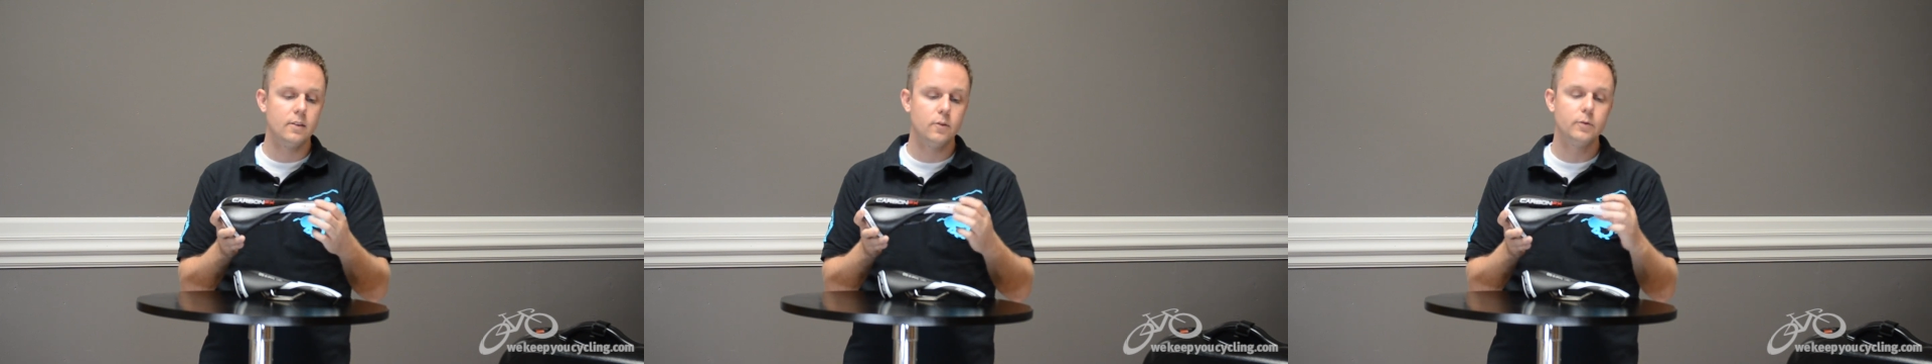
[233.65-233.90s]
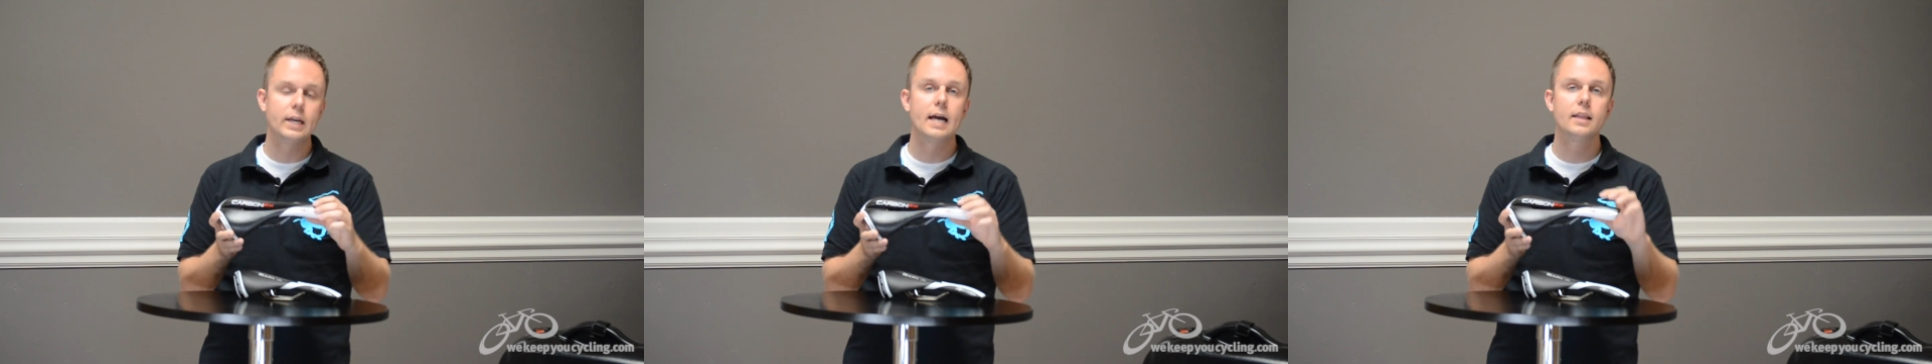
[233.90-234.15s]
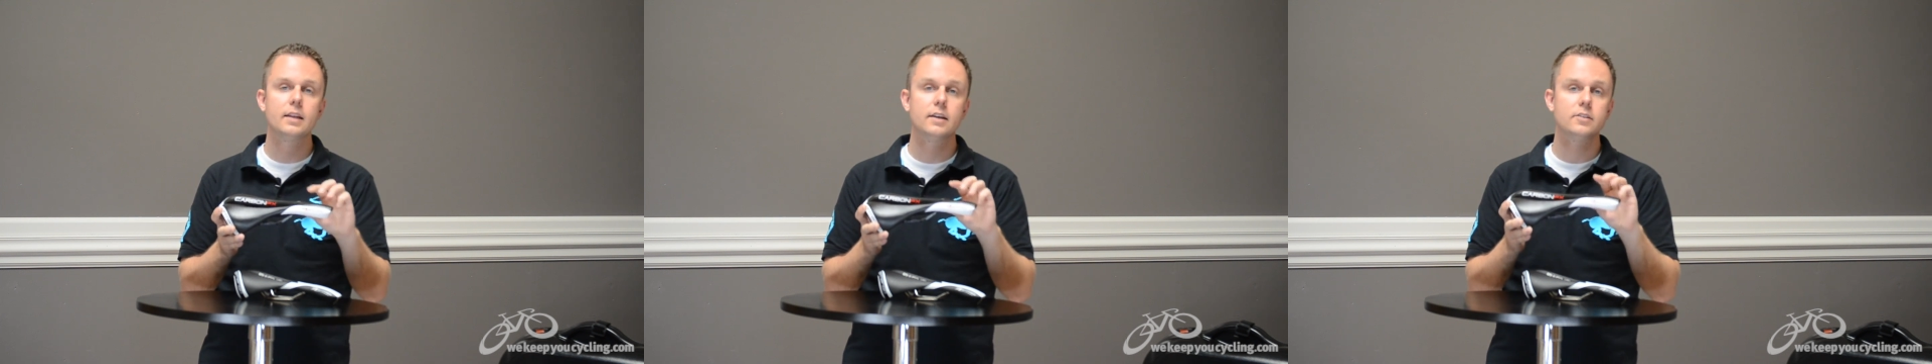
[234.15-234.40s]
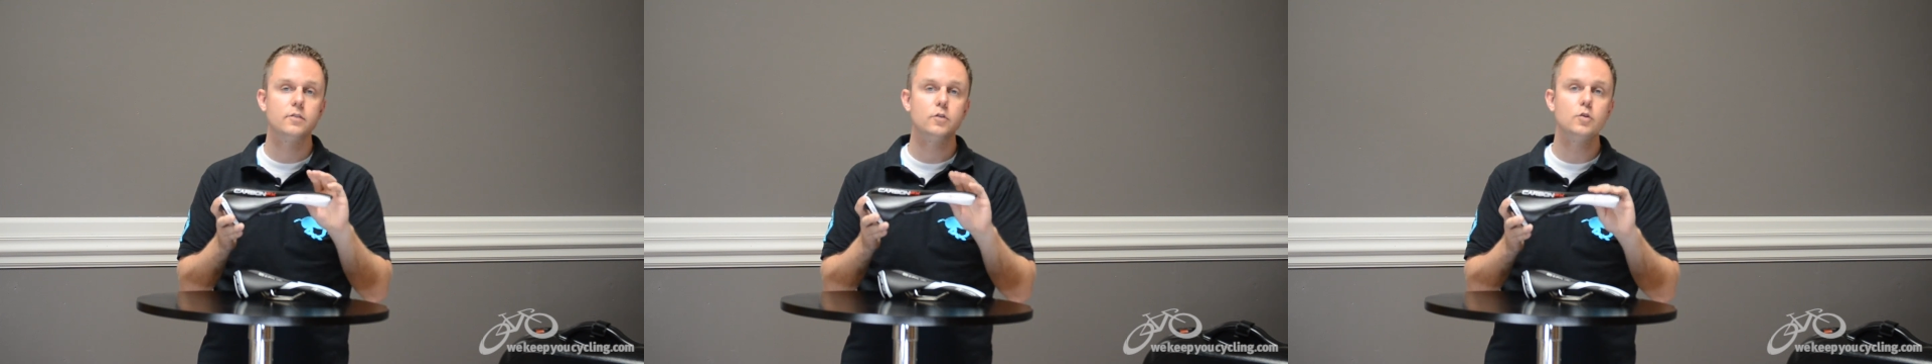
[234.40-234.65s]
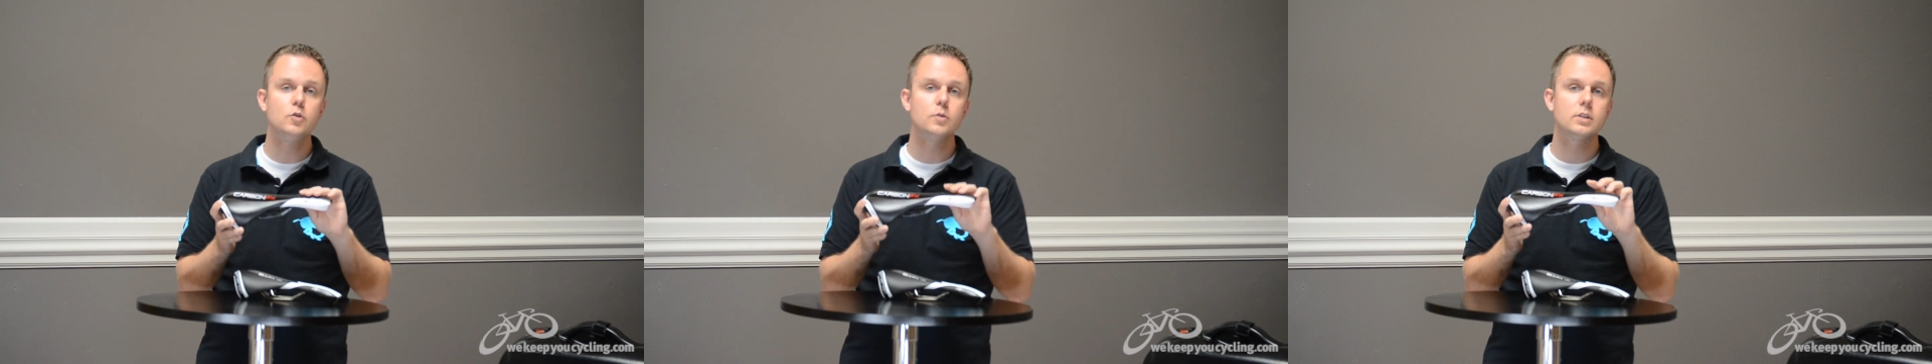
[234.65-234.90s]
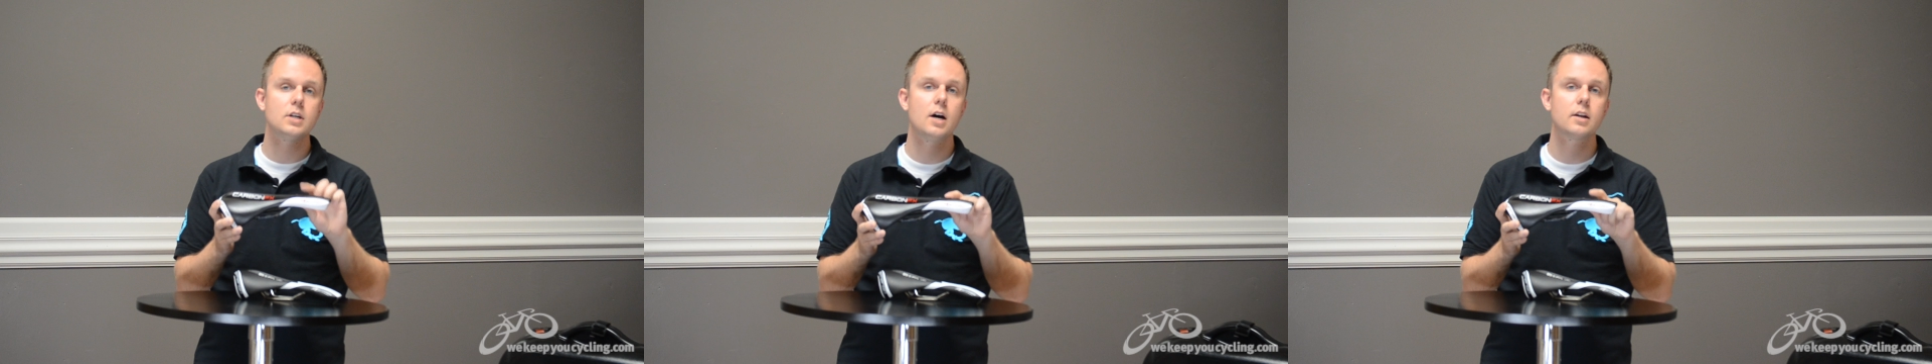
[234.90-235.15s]
the reality is if you do
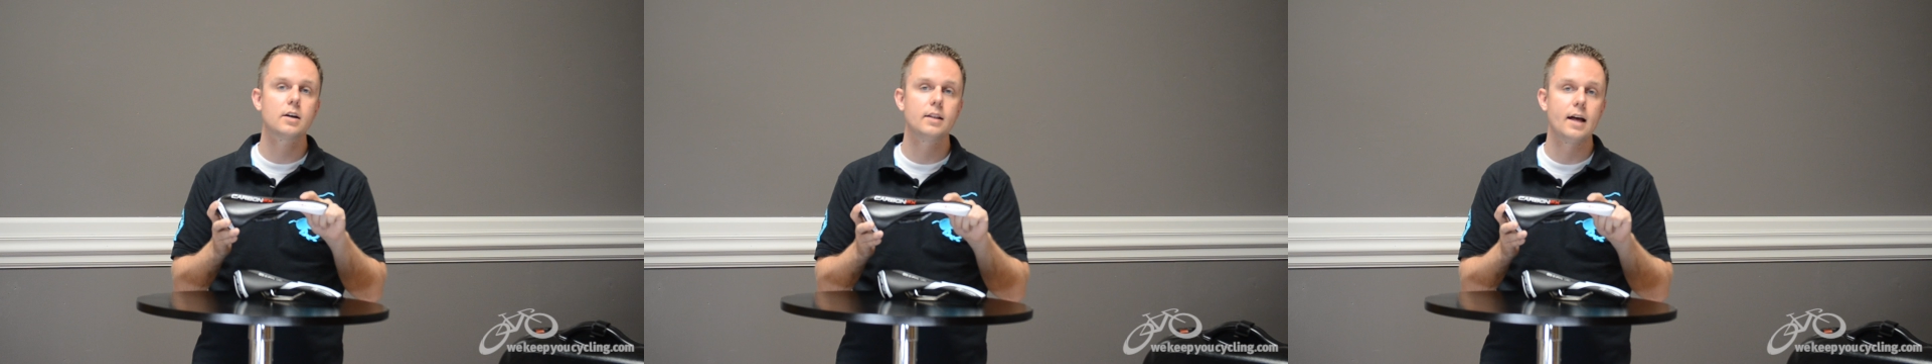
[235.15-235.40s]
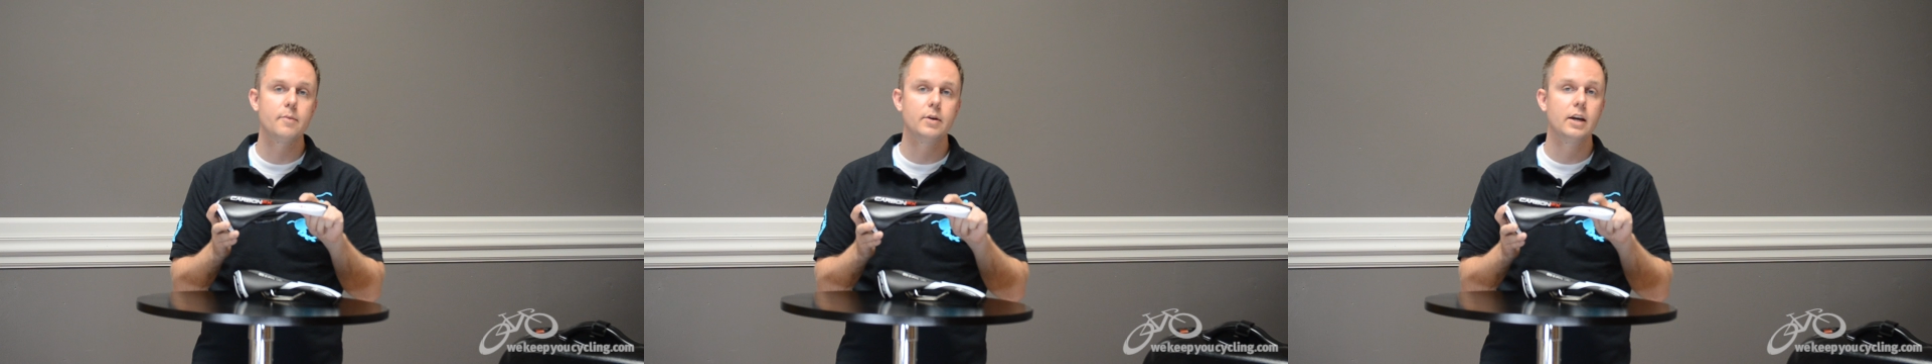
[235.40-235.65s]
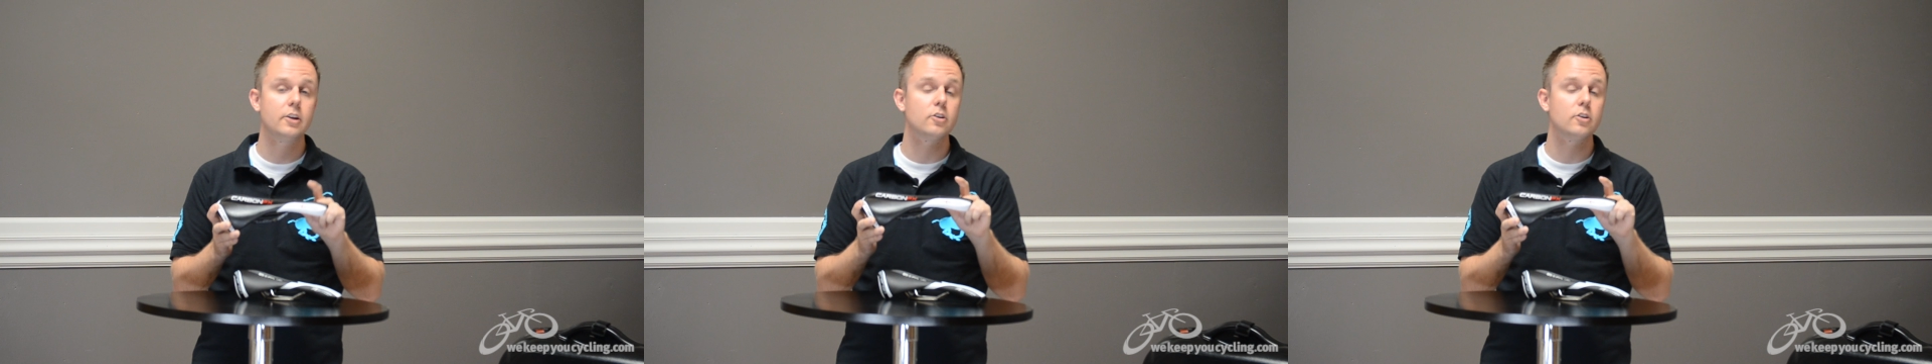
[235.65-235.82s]
a ton of climbing